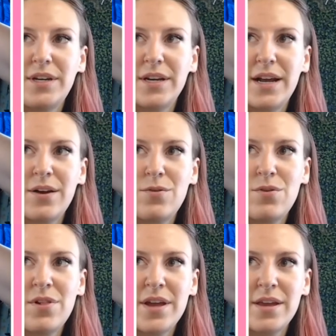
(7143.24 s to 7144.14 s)
and I
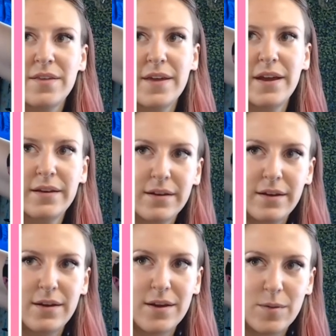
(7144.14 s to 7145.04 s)
don't like that.
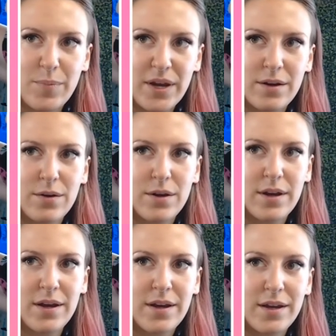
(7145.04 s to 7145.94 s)
But
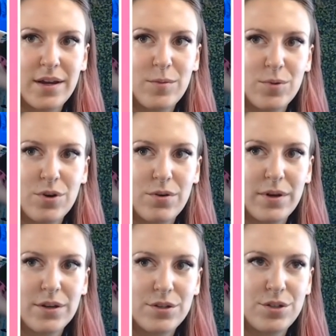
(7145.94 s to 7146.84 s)
I am
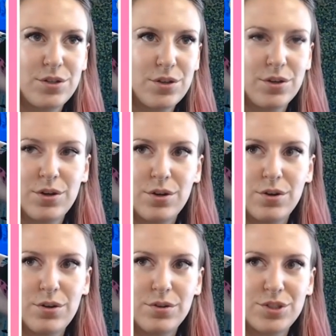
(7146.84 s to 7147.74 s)
going
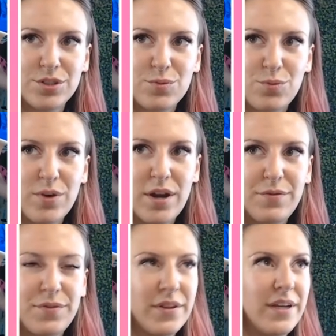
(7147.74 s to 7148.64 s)
to just
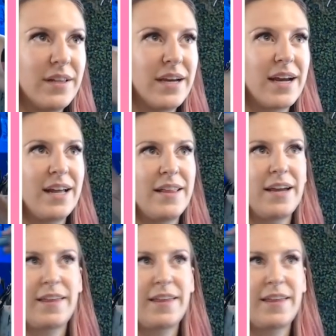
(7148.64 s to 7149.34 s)
roughly, like, I like